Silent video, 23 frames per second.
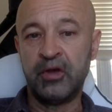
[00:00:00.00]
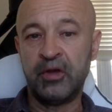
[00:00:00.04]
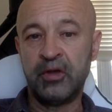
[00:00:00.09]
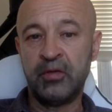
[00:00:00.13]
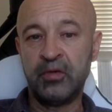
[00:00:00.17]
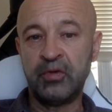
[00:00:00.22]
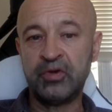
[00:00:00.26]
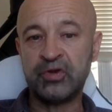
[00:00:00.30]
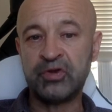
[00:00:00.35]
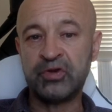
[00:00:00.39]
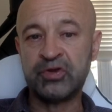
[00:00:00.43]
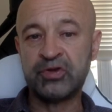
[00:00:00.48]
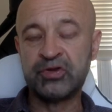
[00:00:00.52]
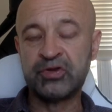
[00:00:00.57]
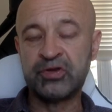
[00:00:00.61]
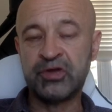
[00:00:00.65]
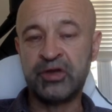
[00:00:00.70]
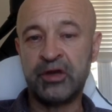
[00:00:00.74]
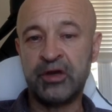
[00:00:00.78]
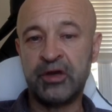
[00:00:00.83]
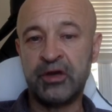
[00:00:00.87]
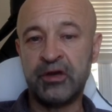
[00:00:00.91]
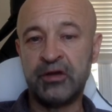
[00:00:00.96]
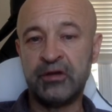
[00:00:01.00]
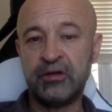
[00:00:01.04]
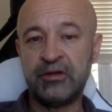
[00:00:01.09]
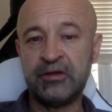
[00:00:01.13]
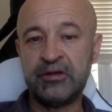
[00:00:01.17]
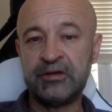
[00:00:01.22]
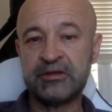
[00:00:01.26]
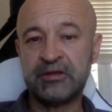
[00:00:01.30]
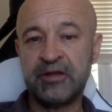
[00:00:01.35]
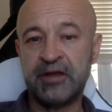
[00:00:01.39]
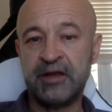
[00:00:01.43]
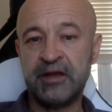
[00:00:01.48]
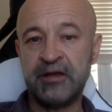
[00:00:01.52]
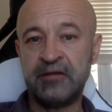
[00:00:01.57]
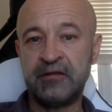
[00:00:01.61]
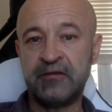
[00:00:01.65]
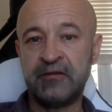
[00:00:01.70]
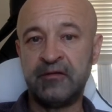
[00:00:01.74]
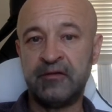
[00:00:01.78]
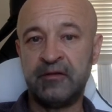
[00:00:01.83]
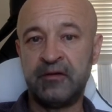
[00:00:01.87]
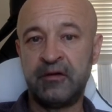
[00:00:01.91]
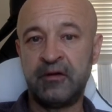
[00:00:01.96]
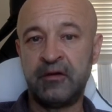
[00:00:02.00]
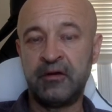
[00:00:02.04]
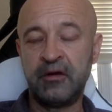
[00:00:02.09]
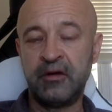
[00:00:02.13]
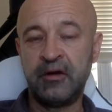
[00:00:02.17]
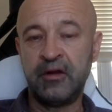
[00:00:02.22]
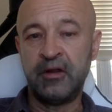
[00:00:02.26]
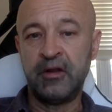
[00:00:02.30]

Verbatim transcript: which is uh, this line here.